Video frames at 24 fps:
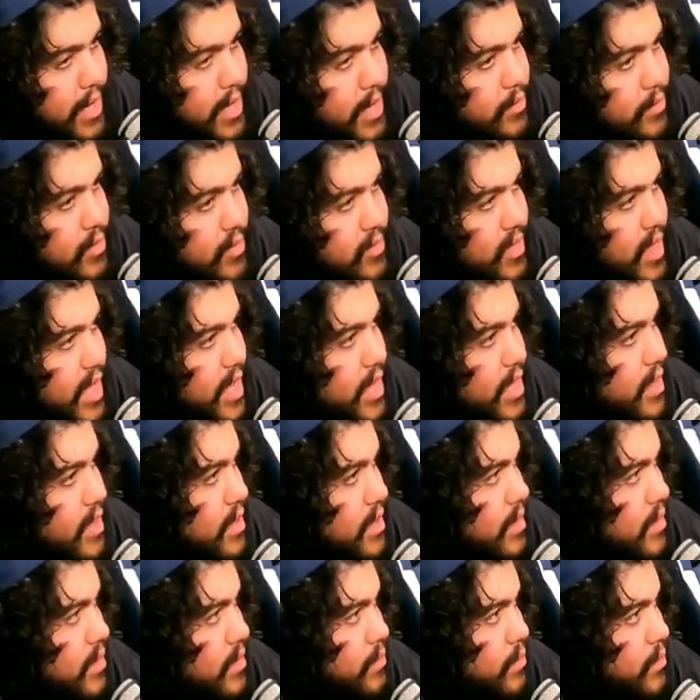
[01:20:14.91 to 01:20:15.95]
I'm just like,
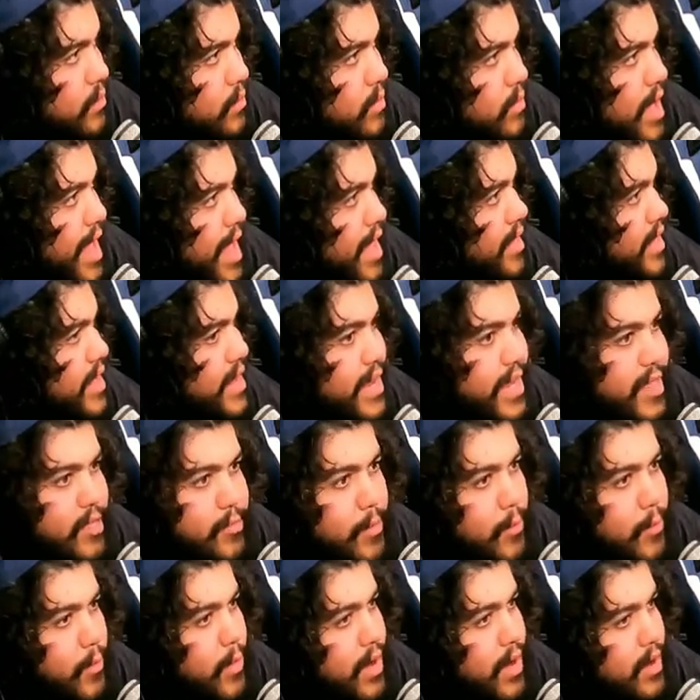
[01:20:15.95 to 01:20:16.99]
LA Knight's
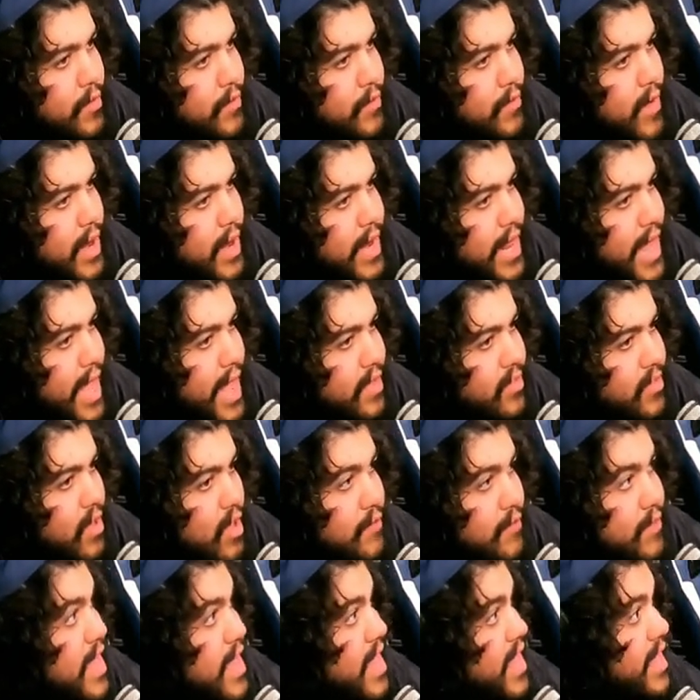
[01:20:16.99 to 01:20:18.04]
been working his fucking ass off.
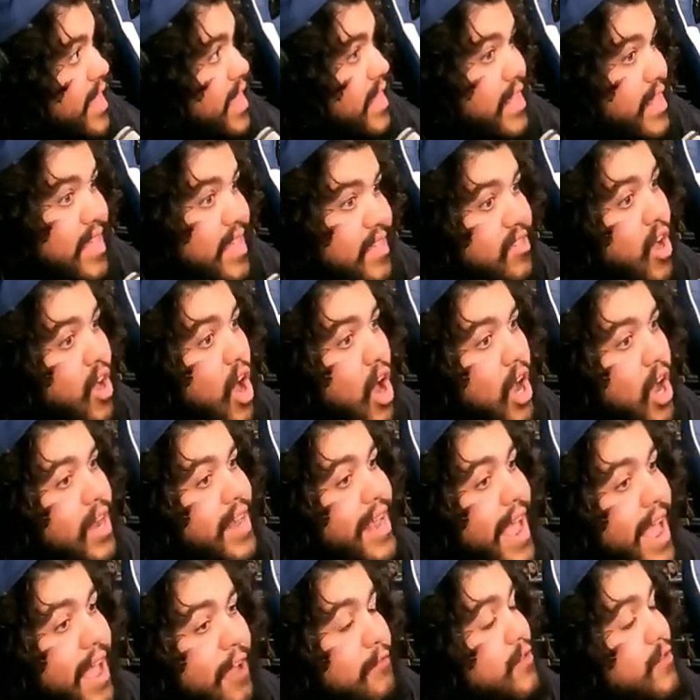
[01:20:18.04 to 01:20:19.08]
He can he's on
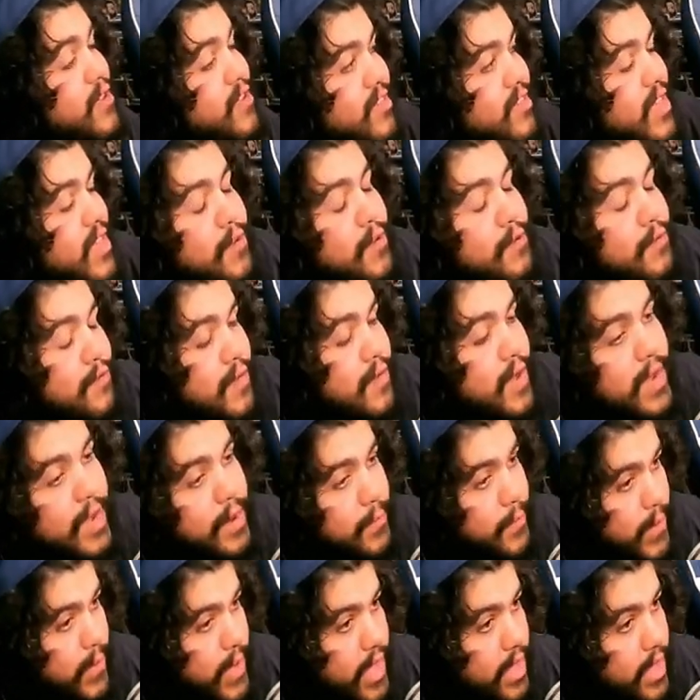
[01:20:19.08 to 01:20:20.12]
every single fucking
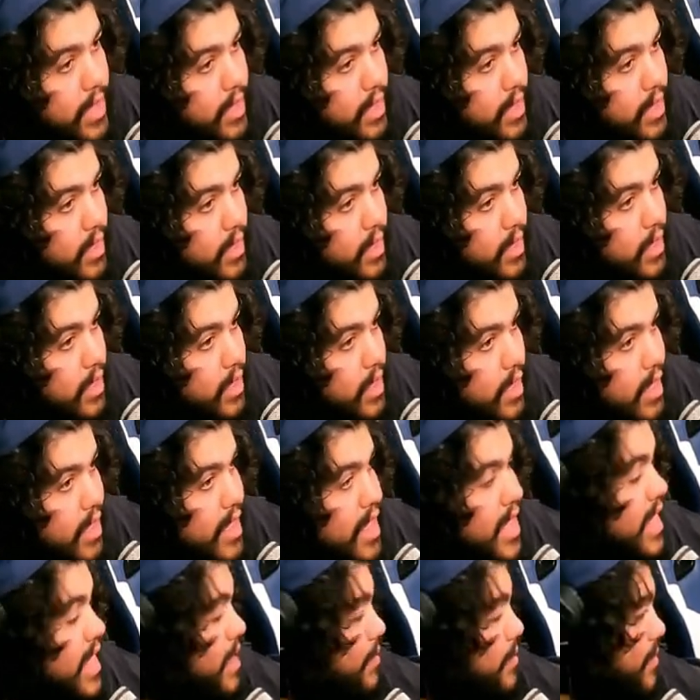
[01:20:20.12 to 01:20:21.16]
week. Mm-hmm.
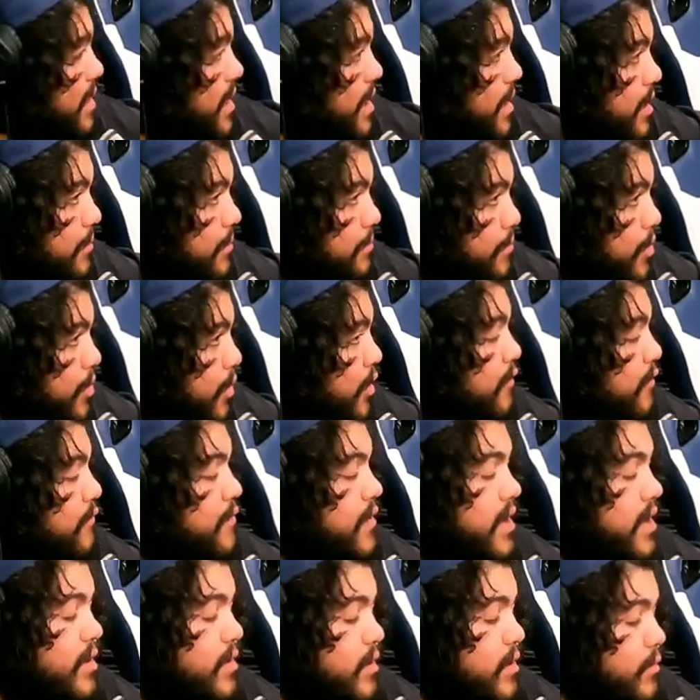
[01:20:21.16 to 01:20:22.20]
He can be a
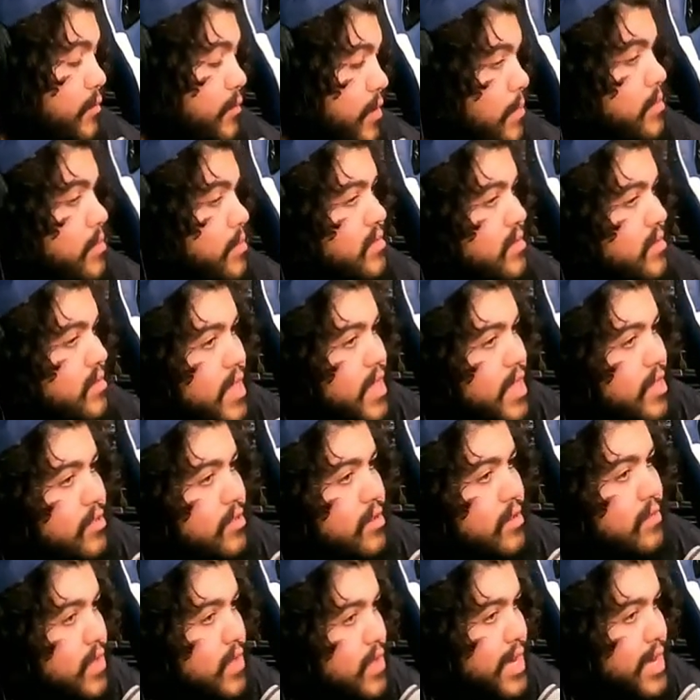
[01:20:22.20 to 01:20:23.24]
perfect representation
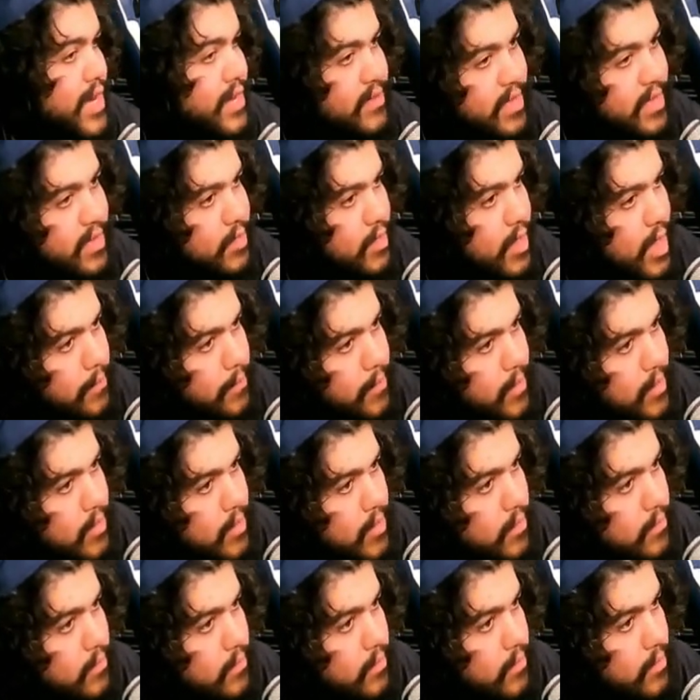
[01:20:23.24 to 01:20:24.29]
of the United States Championship.
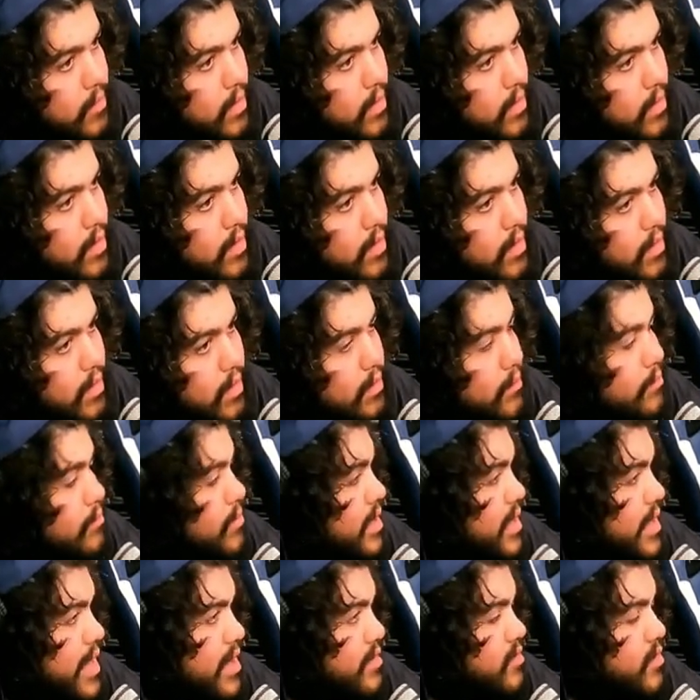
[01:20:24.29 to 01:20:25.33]
But
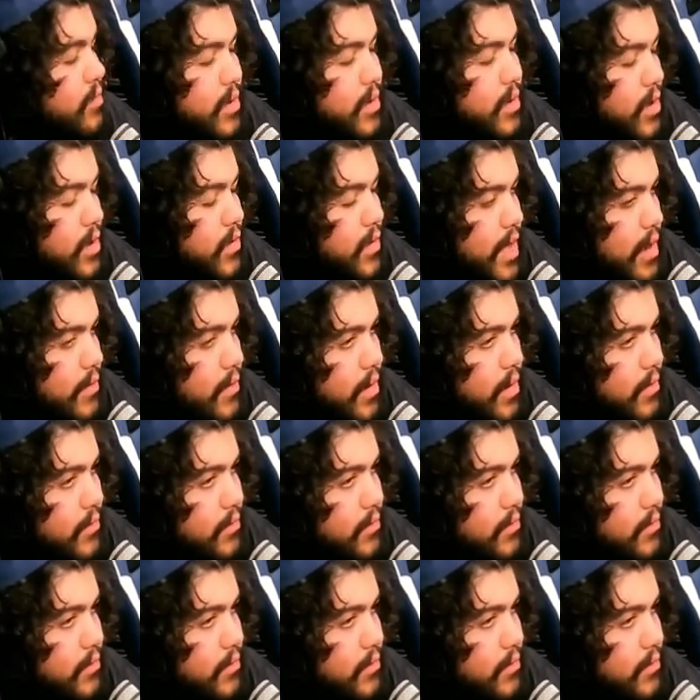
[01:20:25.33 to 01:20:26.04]
you guys don't want to go that route.